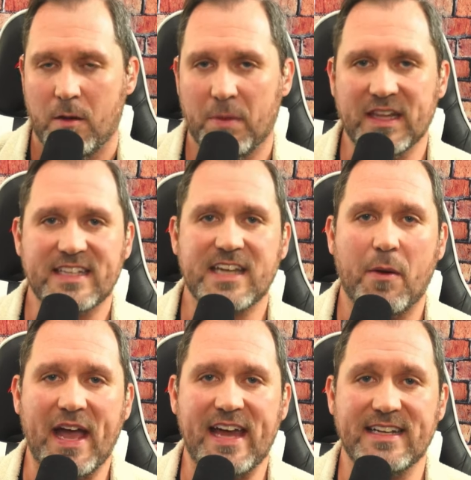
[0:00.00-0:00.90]
But let's go
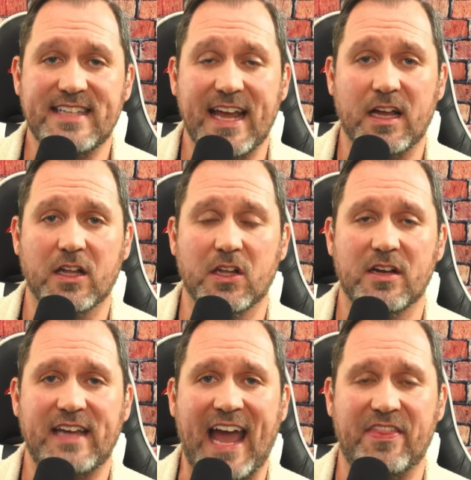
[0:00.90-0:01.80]
ahead and take a
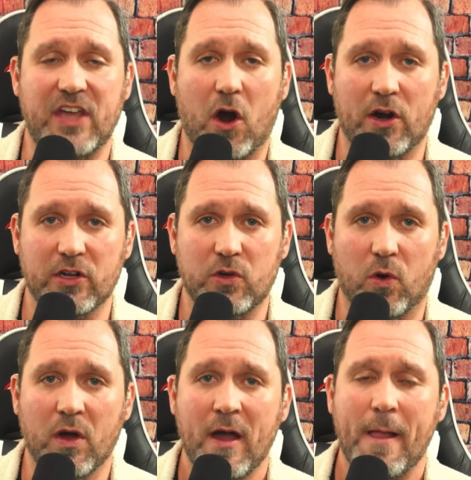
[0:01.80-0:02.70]
look at the article